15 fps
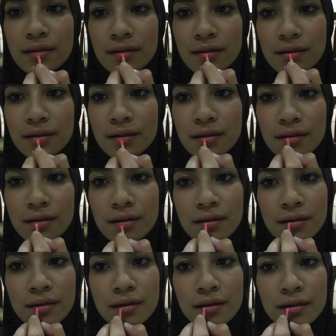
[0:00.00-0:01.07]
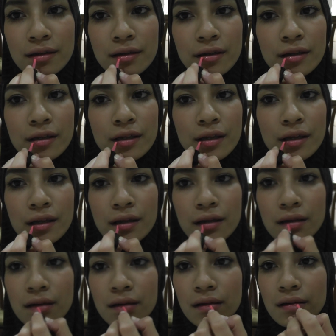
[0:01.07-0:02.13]

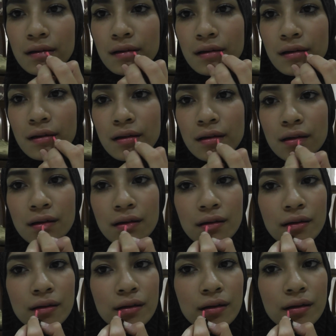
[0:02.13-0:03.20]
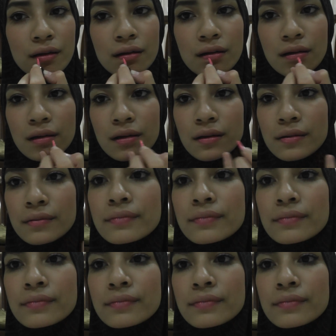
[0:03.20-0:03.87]
[no speech]